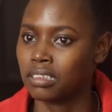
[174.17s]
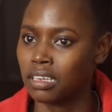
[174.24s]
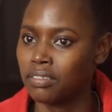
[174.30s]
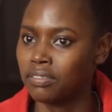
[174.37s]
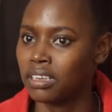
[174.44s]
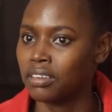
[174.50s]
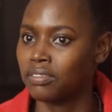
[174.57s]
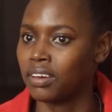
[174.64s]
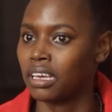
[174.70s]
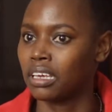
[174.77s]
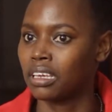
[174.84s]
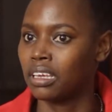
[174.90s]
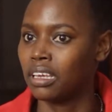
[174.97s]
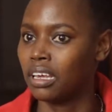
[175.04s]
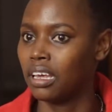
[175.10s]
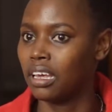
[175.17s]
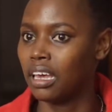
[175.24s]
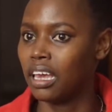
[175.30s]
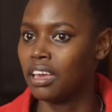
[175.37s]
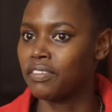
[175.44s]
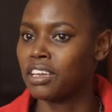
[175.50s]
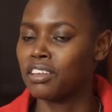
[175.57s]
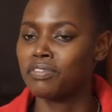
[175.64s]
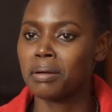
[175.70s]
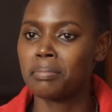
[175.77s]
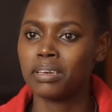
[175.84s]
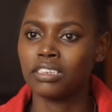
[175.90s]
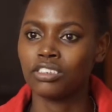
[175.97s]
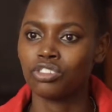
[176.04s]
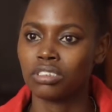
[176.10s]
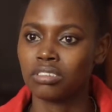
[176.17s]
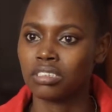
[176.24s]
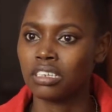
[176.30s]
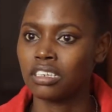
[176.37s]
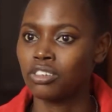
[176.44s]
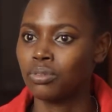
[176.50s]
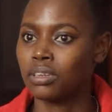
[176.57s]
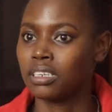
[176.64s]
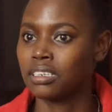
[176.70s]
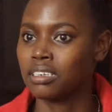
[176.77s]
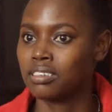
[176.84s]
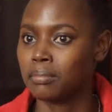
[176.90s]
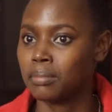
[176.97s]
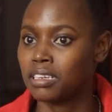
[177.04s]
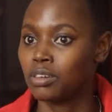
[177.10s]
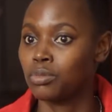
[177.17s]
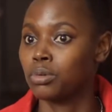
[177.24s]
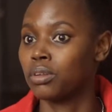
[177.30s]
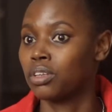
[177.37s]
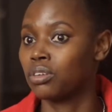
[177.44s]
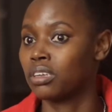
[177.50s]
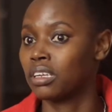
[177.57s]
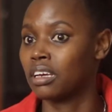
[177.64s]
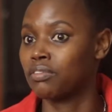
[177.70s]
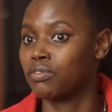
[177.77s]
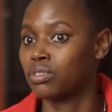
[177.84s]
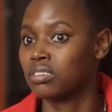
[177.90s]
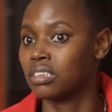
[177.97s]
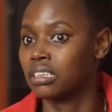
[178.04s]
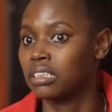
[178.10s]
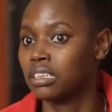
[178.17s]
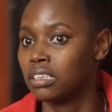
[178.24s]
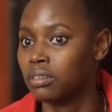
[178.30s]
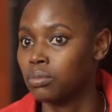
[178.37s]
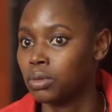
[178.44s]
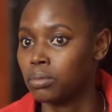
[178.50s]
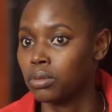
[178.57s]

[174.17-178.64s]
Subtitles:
Even if I'm interested, it really doesn't matter. We will not get voted in.